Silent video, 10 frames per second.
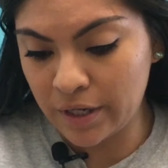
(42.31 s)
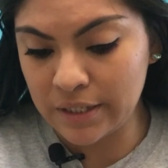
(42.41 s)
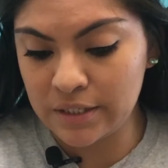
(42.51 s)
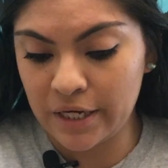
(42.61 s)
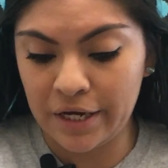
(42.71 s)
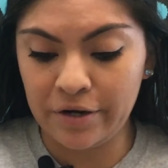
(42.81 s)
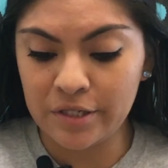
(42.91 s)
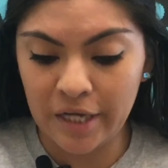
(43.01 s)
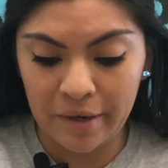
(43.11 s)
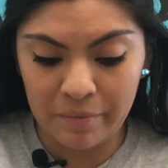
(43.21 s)
Guys, take your
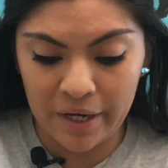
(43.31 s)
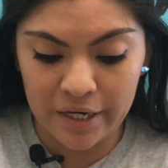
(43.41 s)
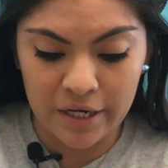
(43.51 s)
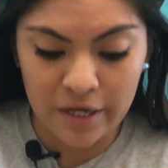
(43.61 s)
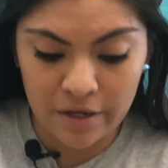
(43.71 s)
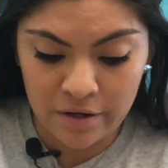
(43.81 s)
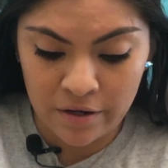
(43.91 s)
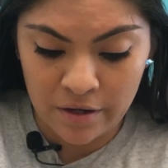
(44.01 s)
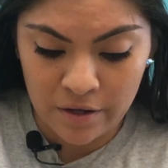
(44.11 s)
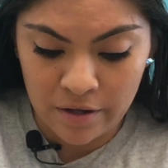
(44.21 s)
time cutting.
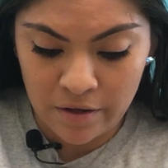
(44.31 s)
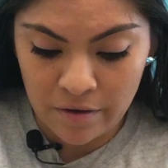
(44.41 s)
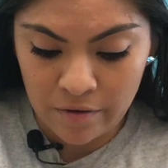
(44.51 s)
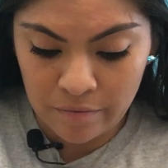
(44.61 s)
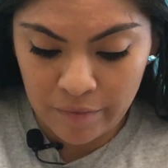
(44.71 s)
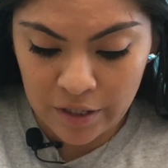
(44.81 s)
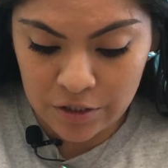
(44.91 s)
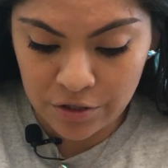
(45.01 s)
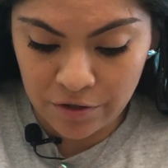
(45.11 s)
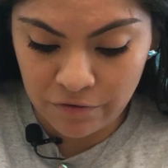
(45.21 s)
Make
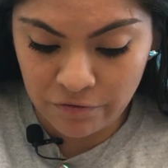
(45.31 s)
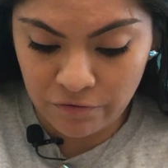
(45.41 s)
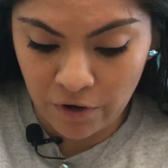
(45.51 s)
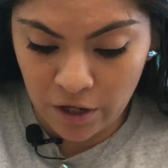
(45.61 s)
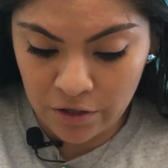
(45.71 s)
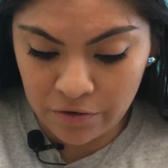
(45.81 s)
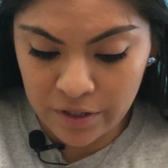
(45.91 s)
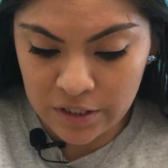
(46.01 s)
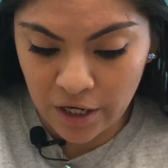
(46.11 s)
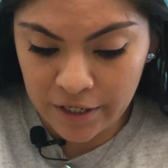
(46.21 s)
sure to follow
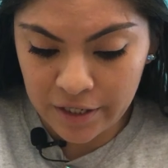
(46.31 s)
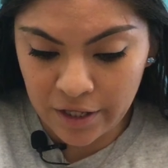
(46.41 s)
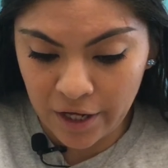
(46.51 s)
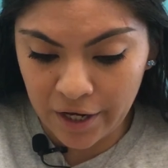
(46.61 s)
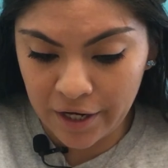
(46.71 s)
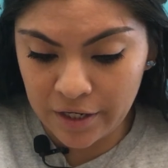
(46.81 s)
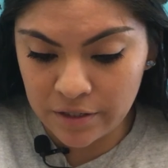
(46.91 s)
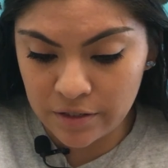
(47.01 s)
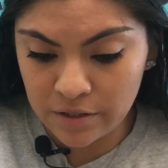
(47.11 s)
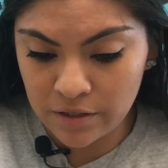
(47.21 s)
the dotted lines.